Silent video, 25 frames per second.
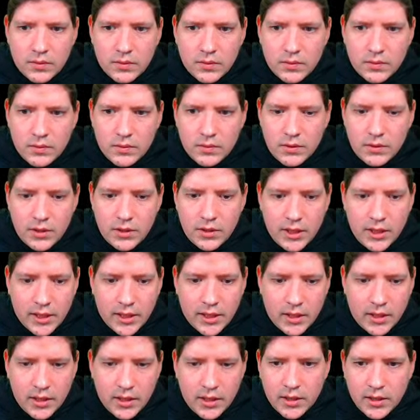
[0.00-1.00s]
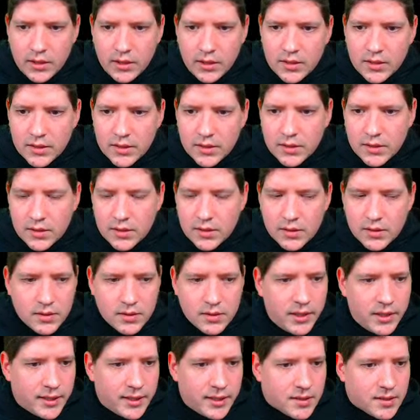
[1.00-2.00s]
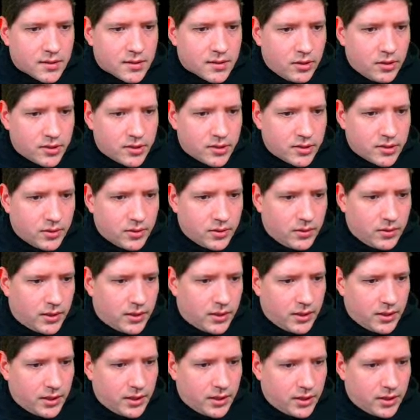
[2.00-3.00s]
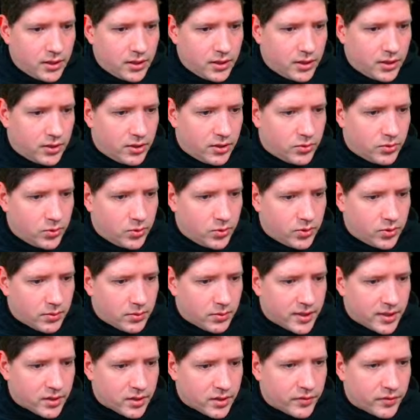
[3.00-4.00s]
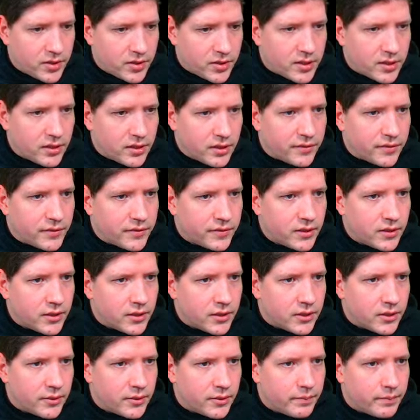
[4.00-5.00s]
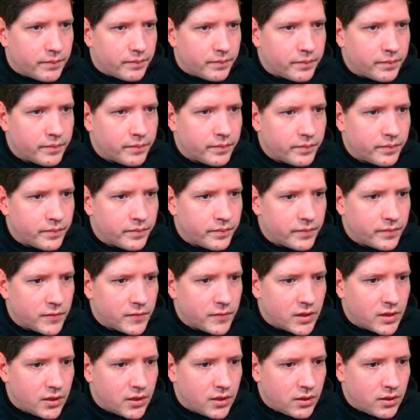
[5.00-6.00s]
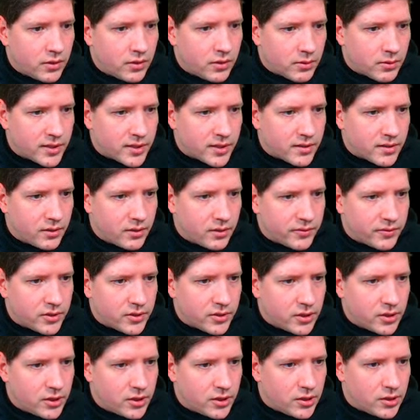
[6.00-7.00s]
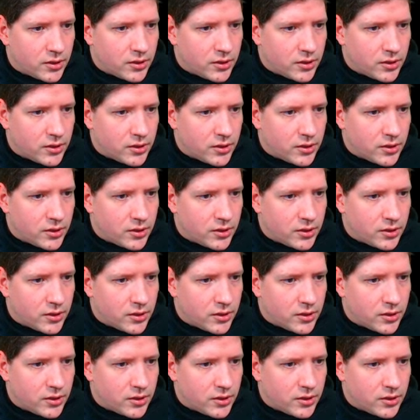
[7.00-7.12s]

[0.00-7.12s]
Yeah. Let's also do the rest of the stuff. The rest of the